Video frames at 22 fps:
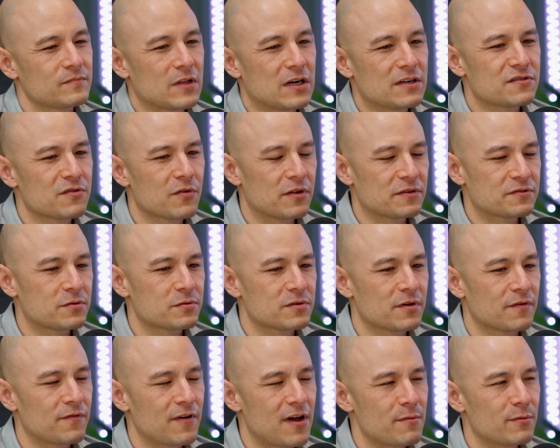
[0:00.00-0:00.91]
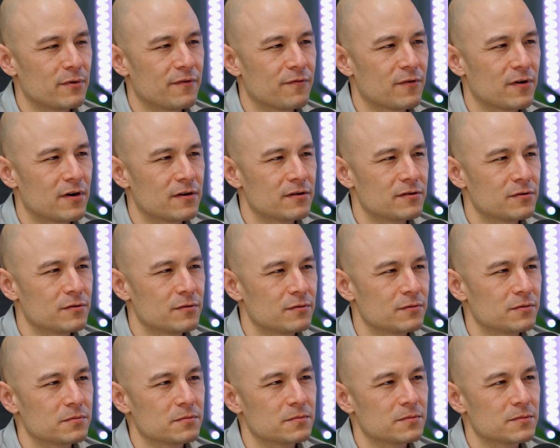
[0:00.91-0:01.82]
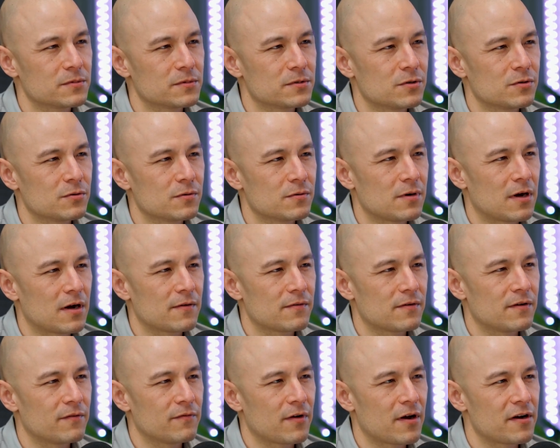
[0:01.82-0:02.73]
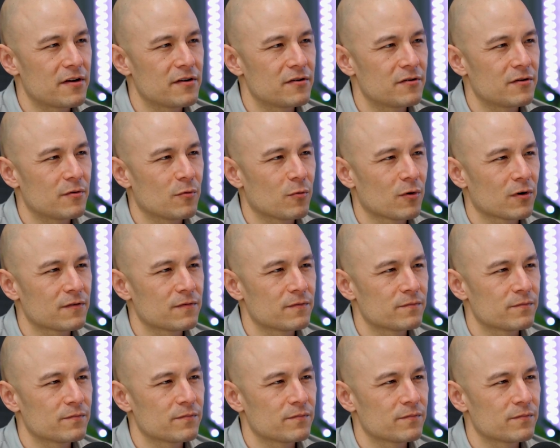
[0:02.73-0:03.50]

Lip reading: So this was a family friend who invited you to work?